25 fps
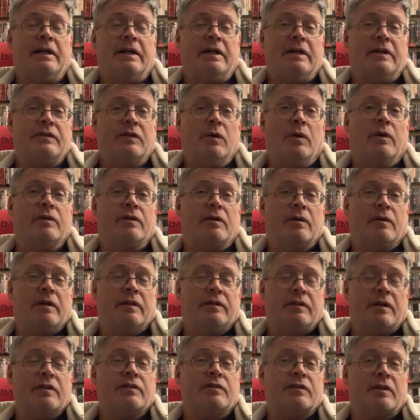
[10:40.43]
So it
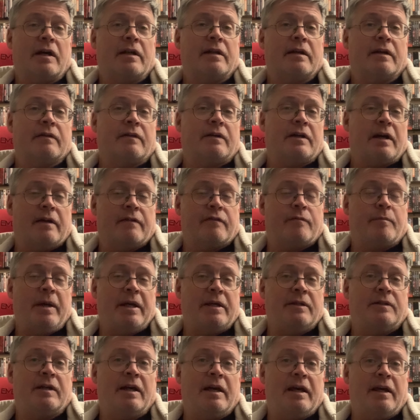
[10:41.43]
does kind of
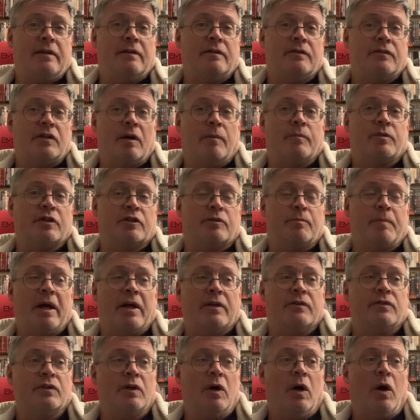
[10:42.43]
maintain some
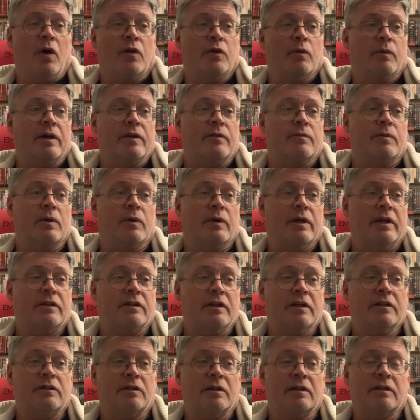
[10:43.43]
suspense all the way through.
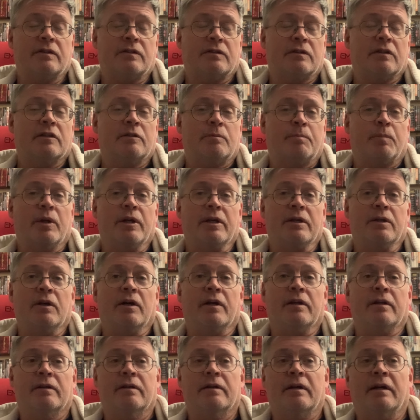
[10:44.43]
It's pretty
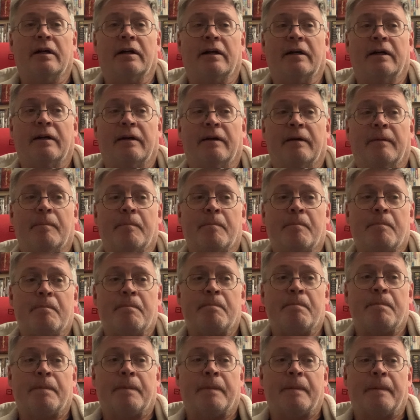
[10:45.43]
good. Some
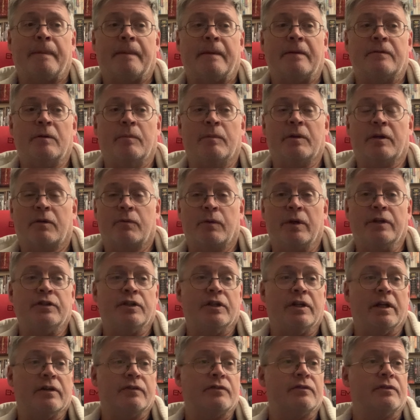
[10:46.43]
of the
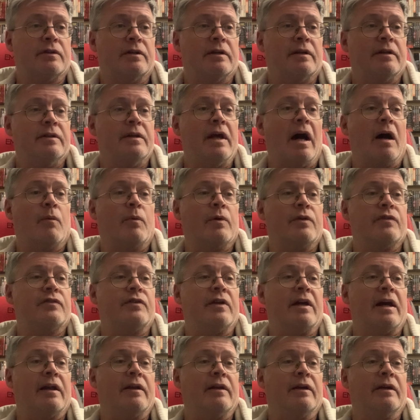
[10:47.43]
cringiness
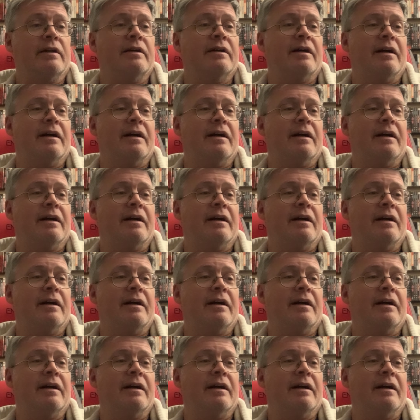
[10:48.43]
notwithstanding.